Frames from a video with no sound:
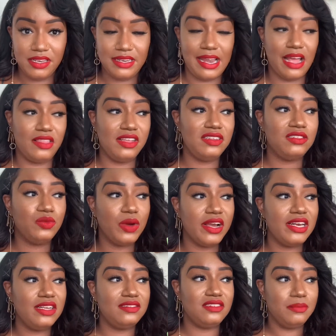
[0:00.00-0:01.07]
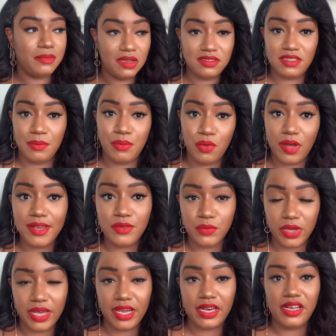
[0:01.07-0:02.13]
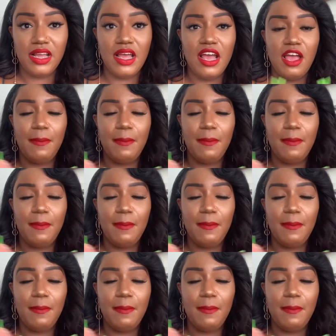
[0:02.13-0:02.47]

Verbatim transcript: Now, this word is the most important word